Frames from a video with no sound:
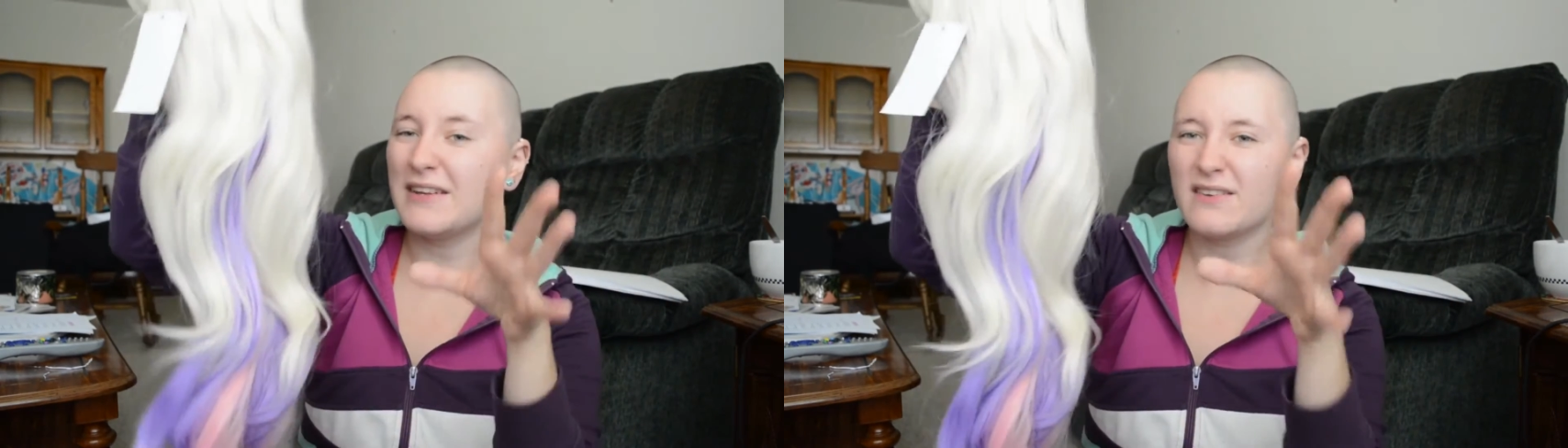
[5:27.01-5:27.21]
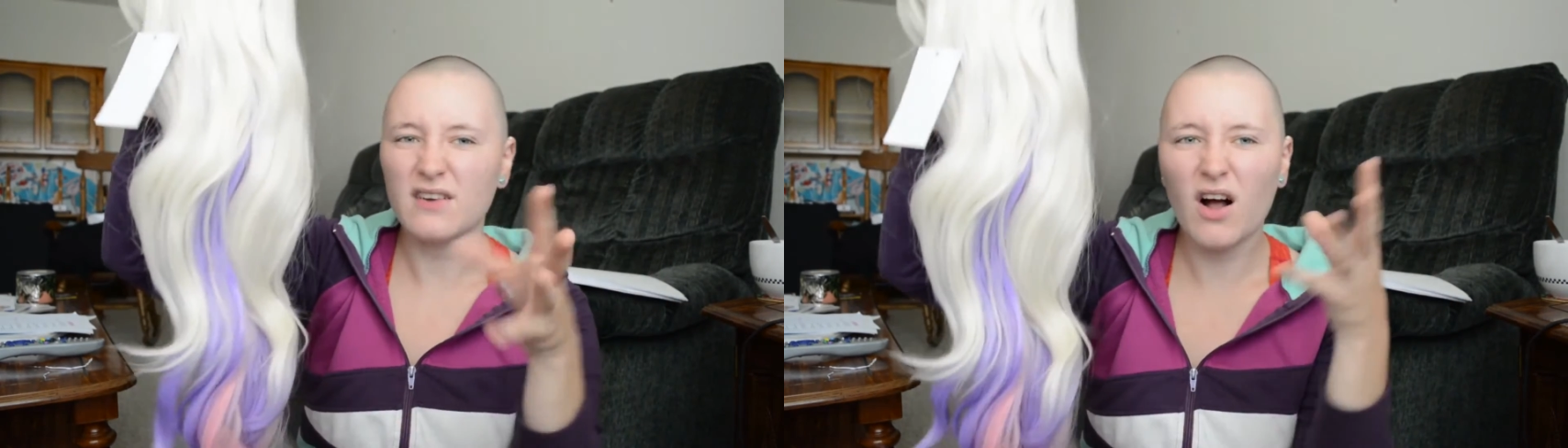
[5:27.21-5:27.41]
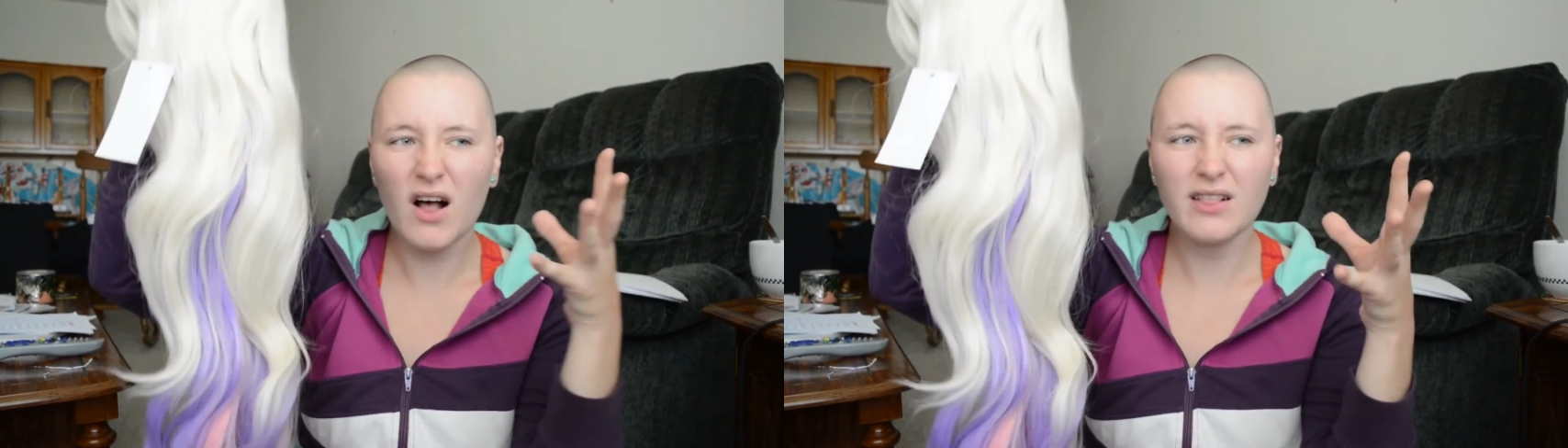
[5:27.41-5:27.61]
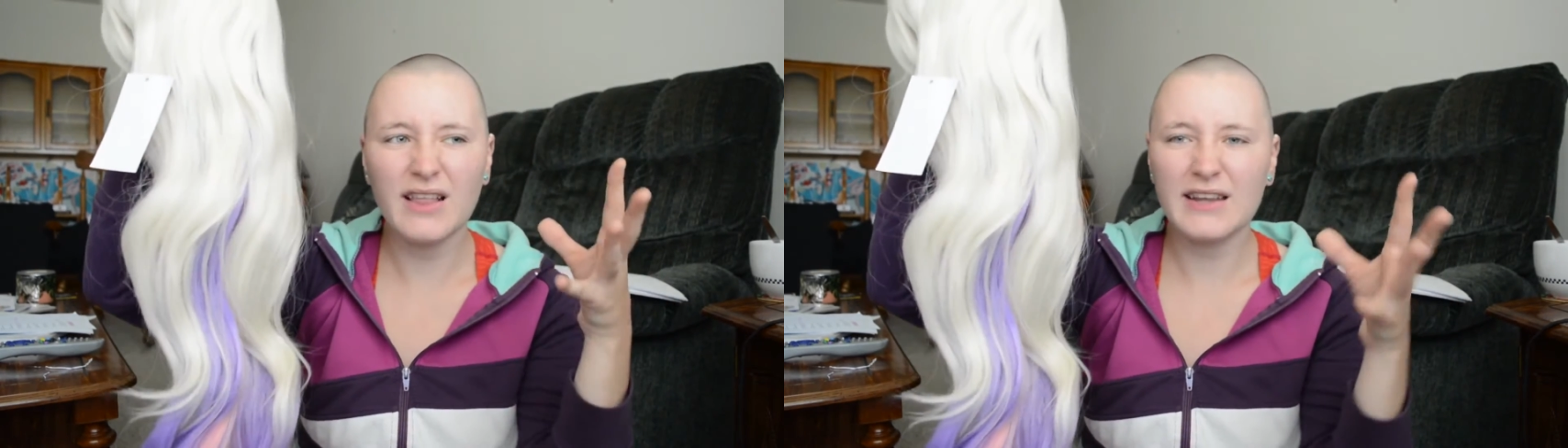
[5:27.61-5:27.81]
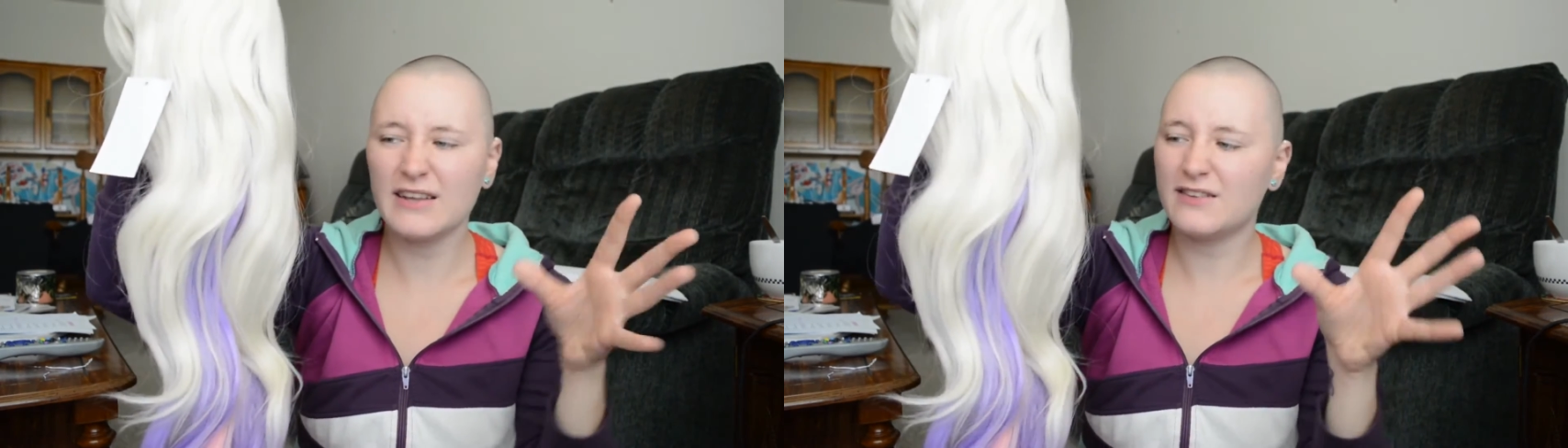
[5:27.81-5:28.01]
but it's
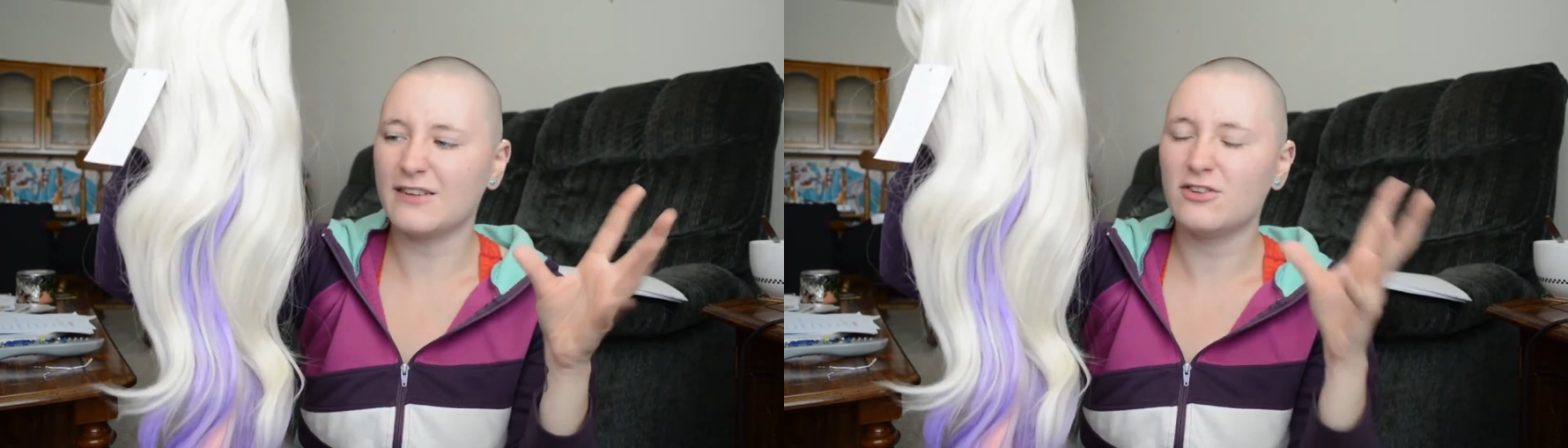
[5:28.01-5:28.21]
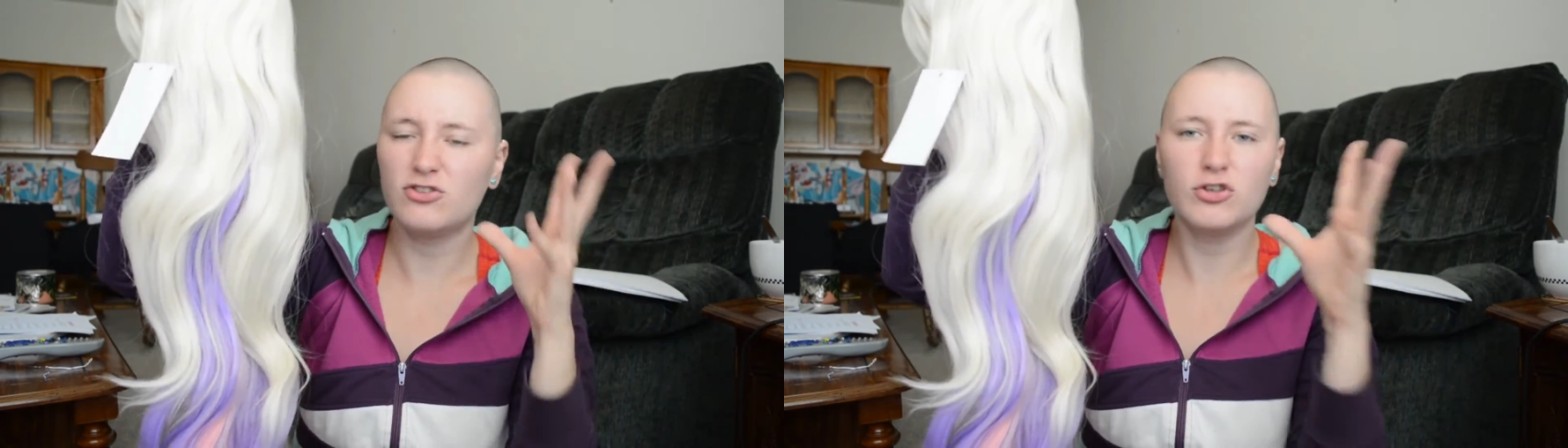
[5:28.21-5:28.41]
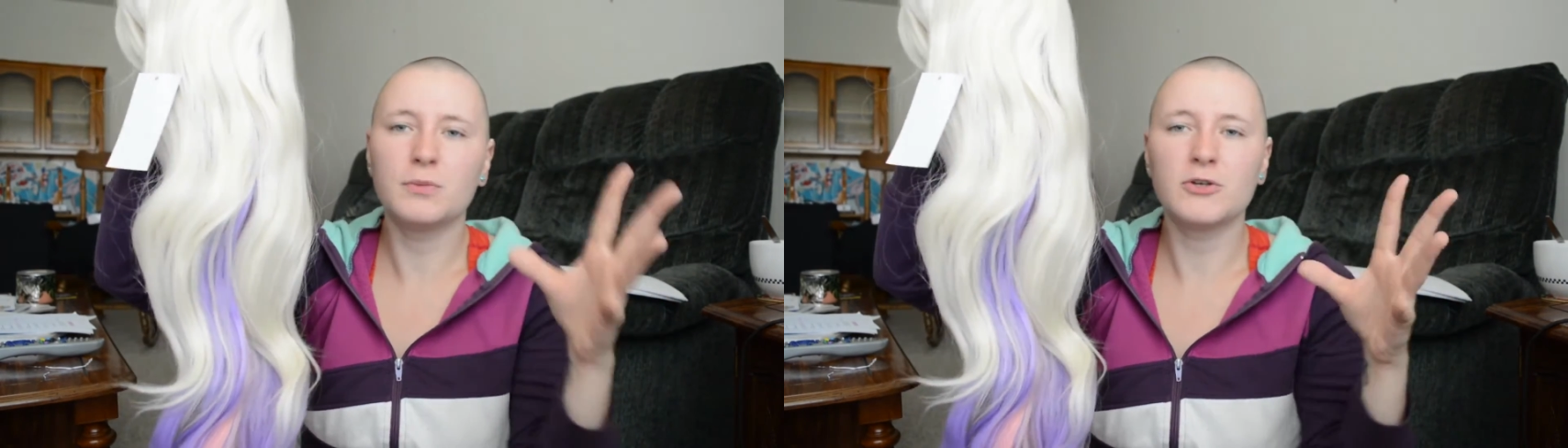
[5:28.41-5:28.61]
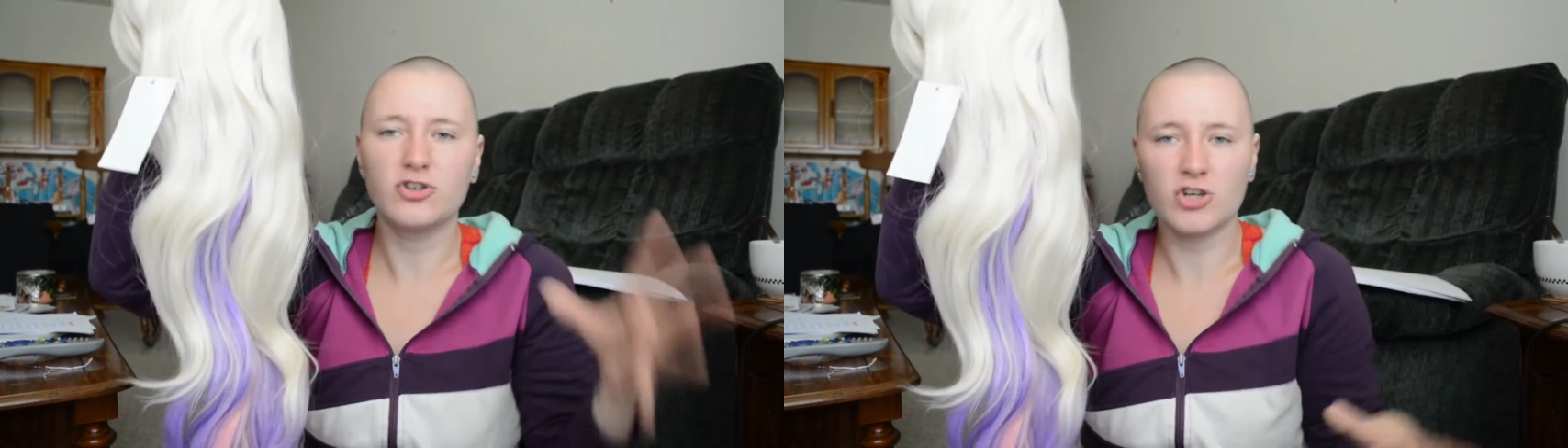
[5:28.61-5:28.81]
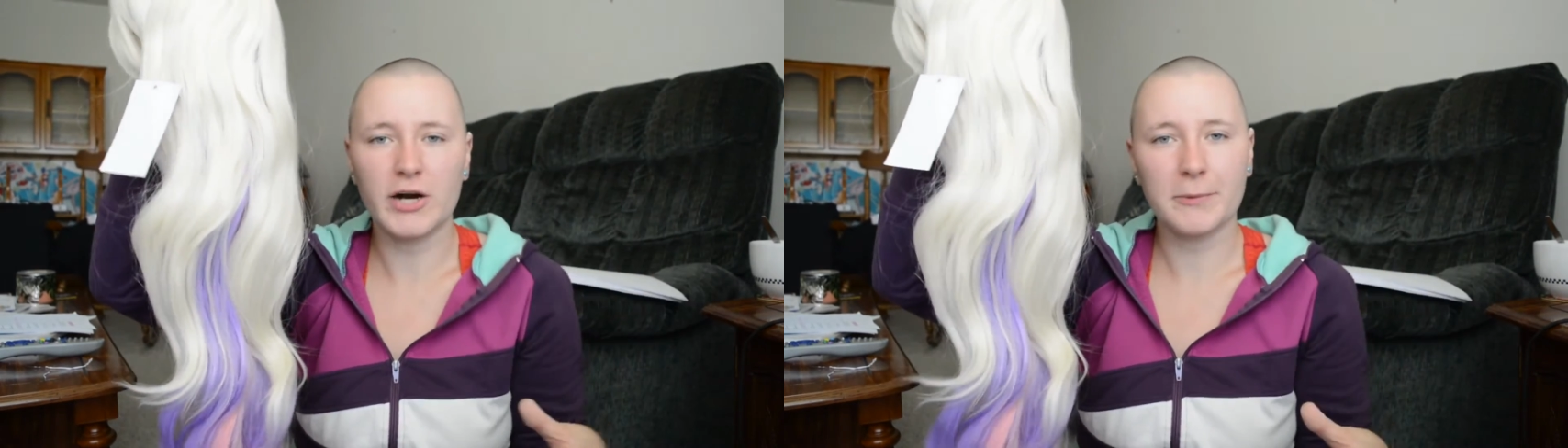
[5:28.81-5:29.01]
not like it's a
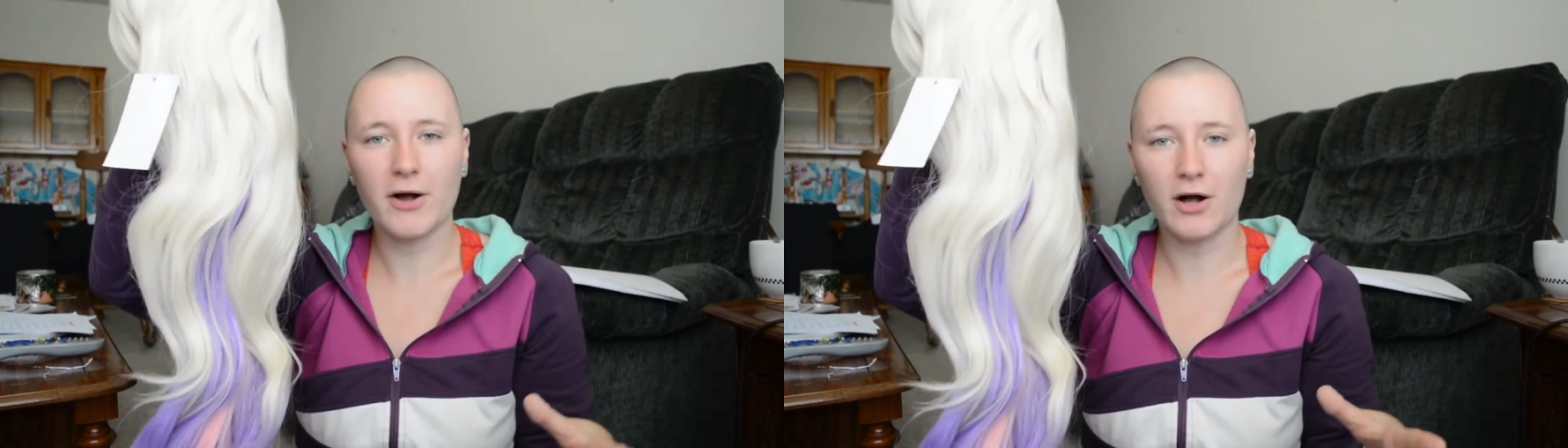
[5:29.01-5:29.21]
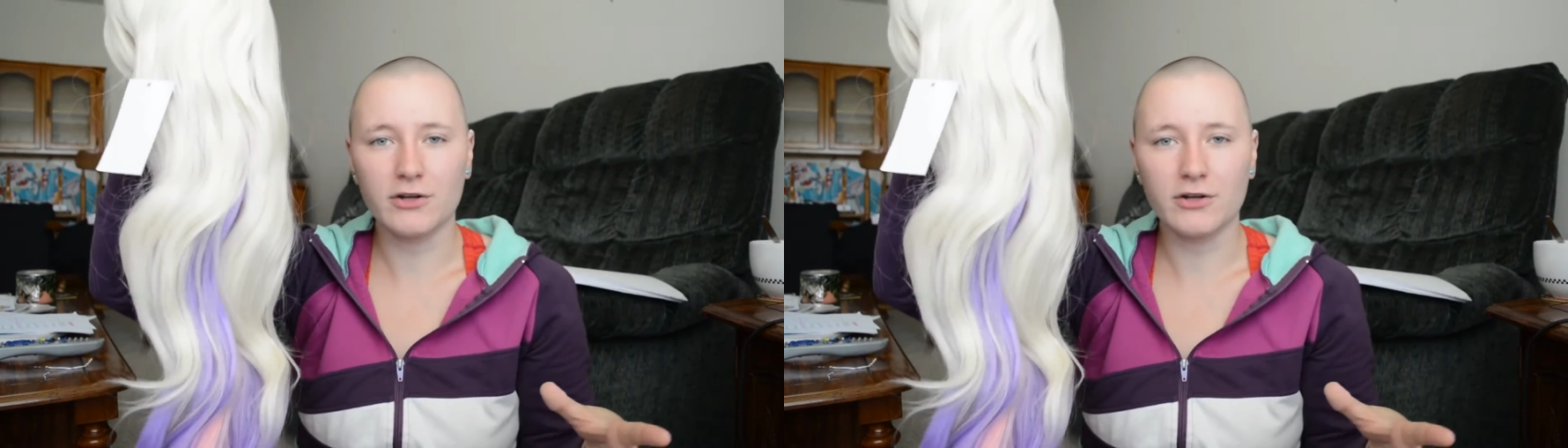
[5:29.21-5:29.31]
super sharp